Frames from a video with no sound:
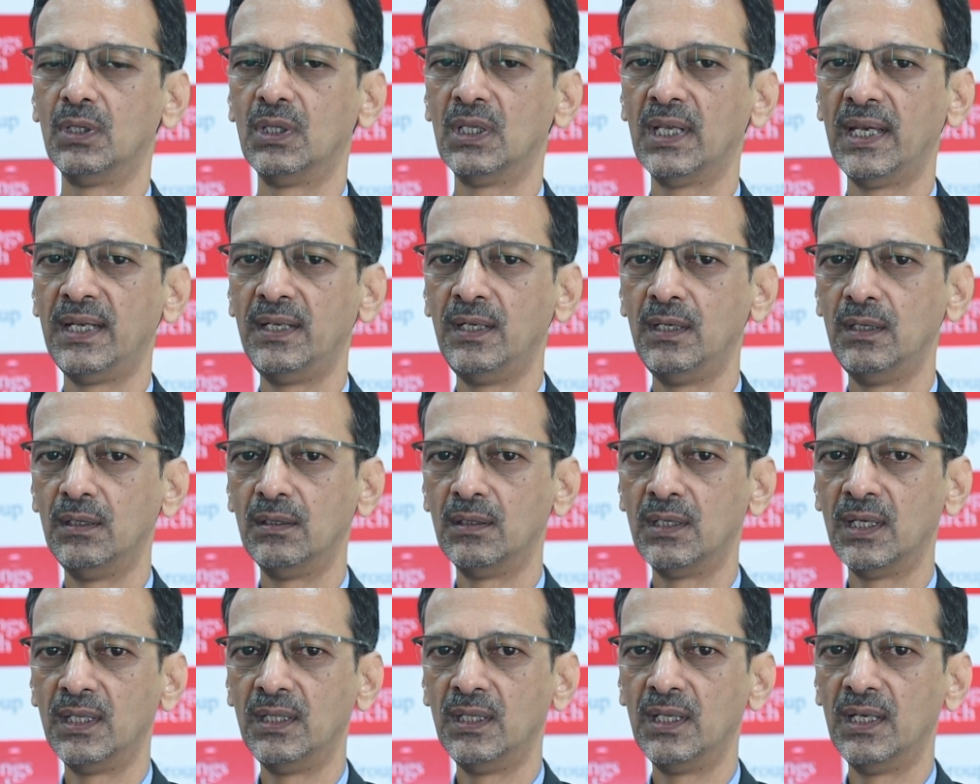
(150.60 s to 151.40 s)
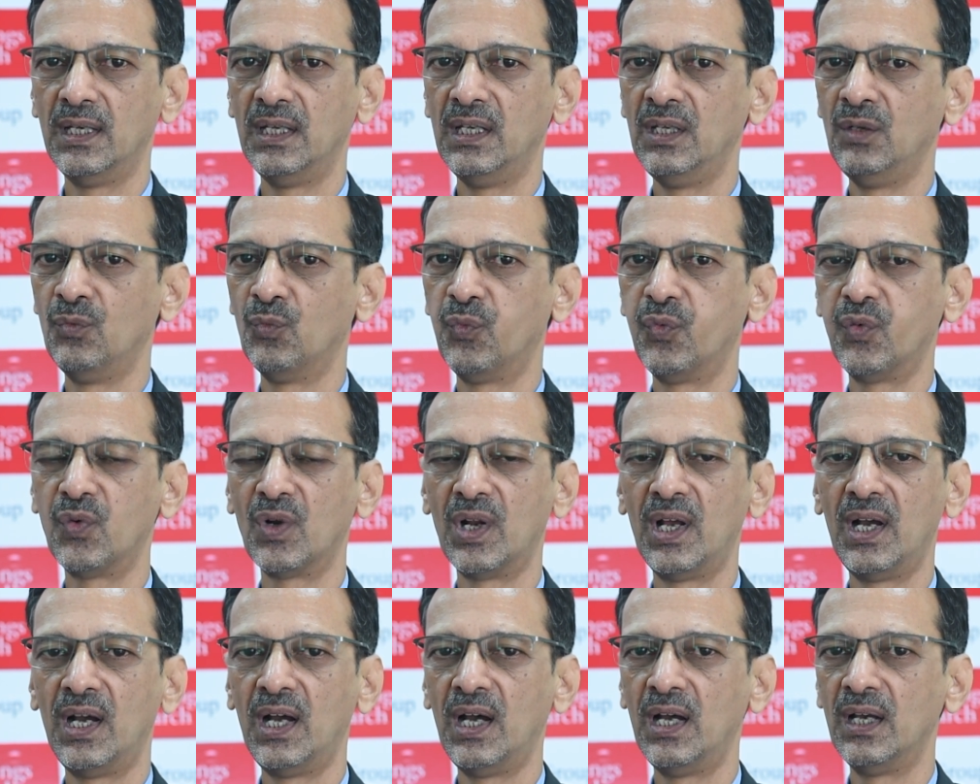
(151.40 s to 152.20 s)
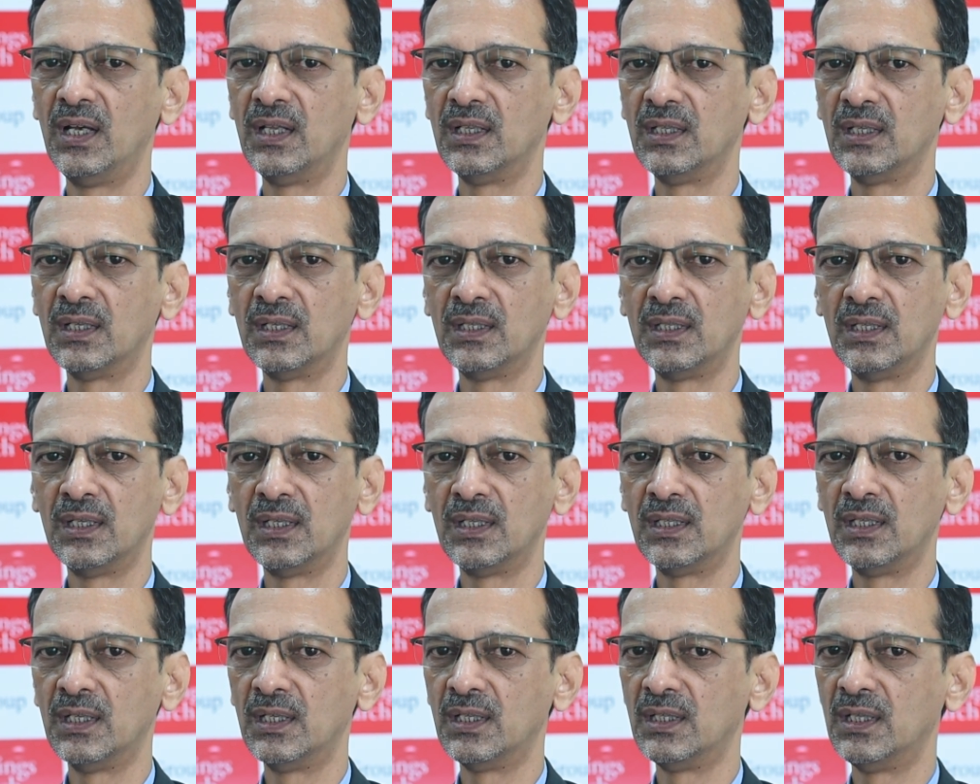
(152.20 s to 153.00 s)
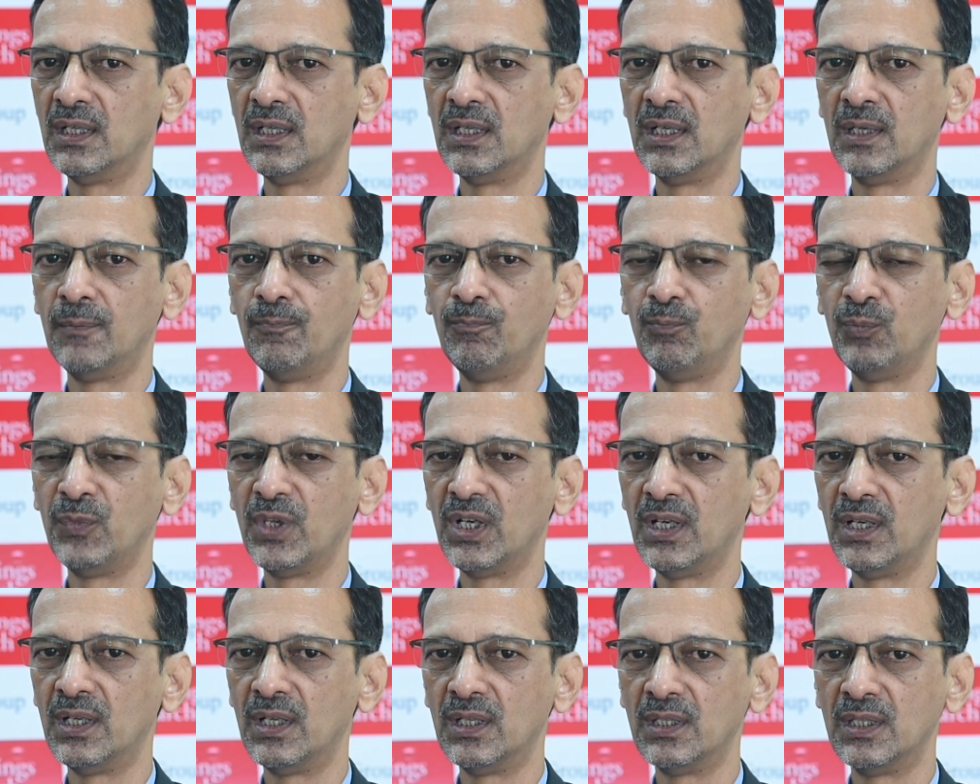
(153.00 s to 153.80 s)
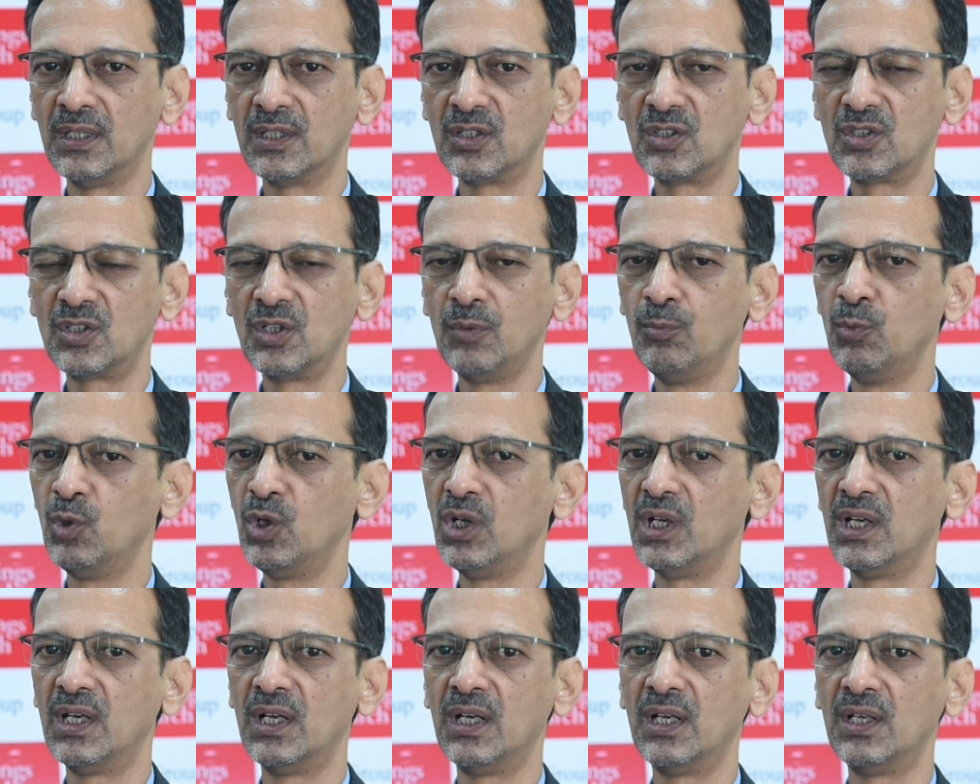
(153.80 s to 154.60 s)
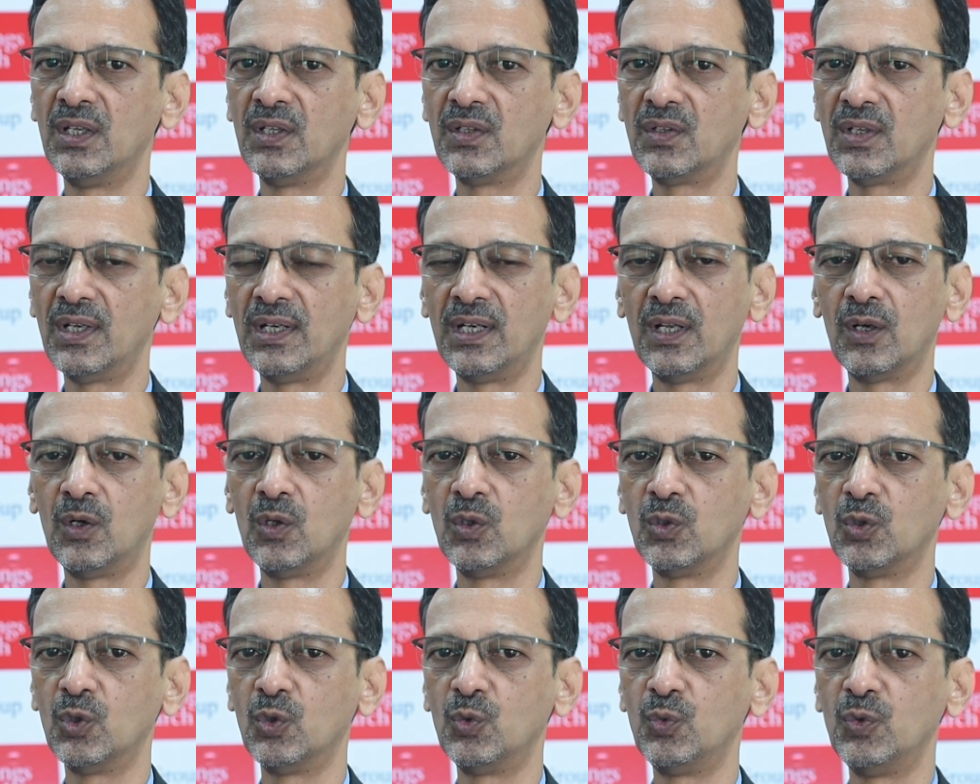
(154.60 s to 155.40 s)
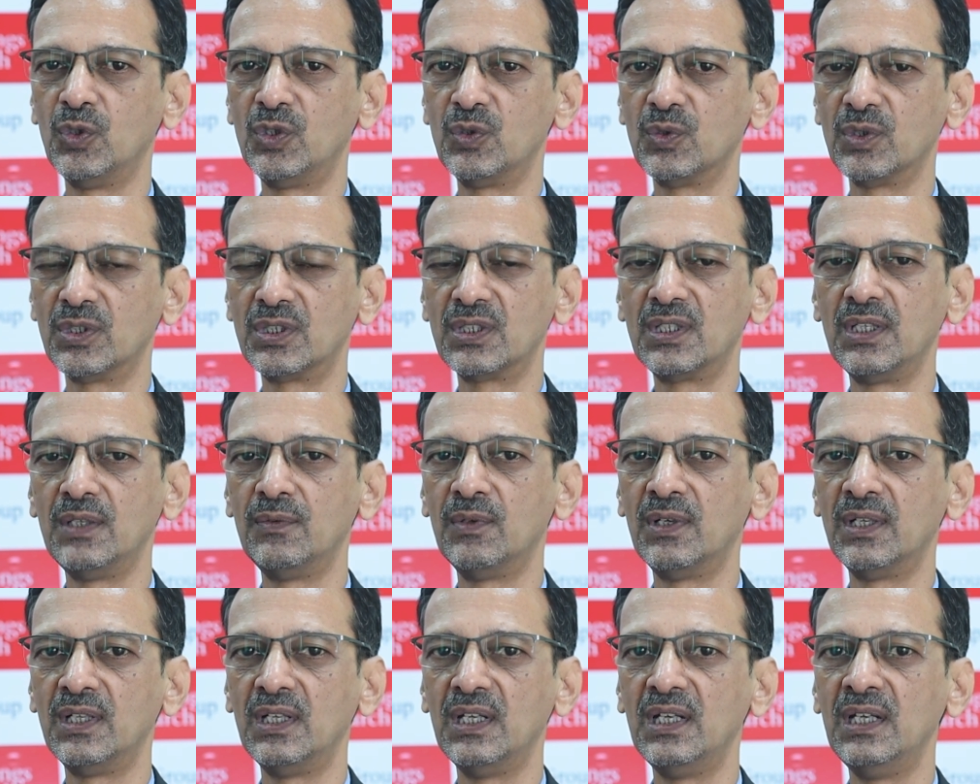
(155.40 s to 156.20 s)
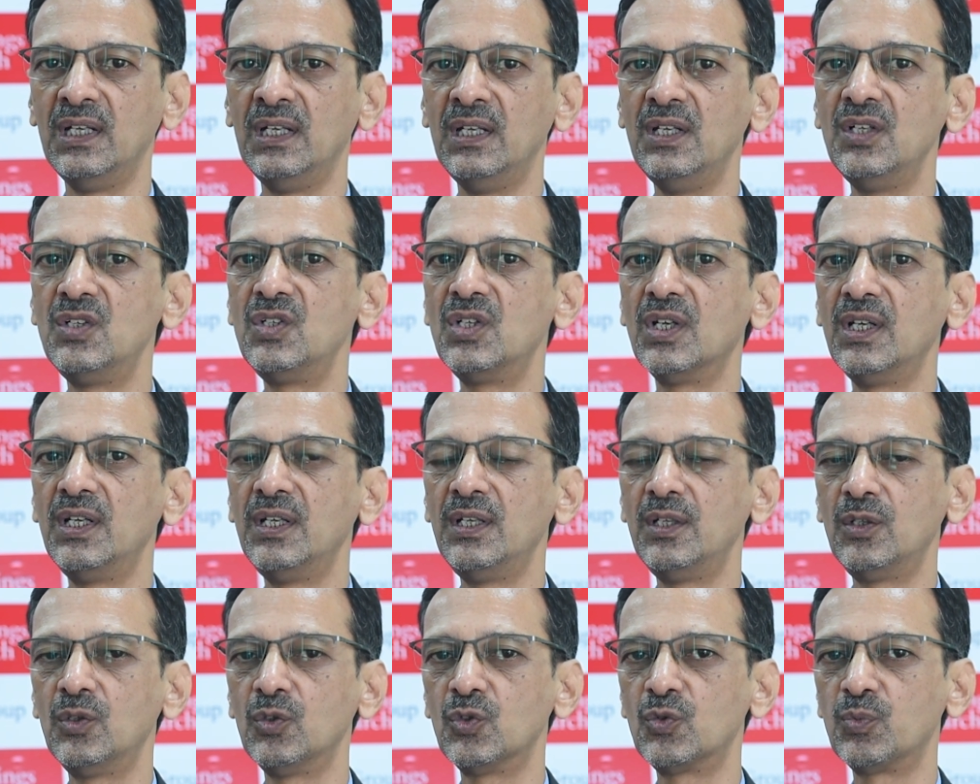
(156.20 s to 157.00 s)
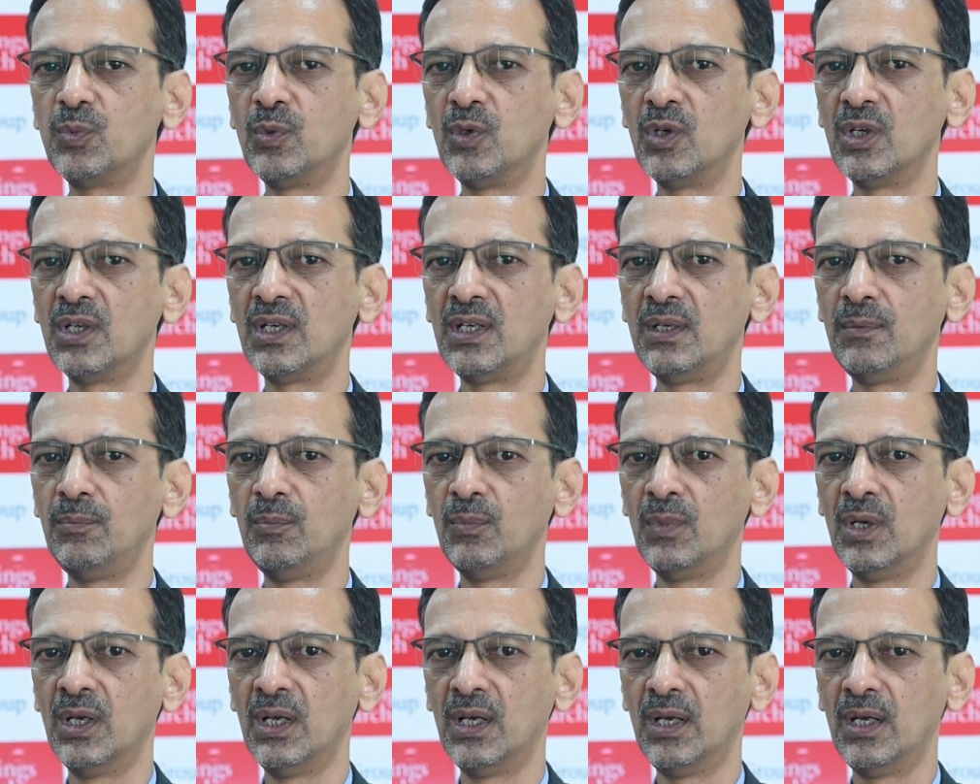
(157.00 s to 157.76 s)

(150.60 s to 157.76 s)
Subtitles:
Then the infra, the stimulus and all those which was given initially to small and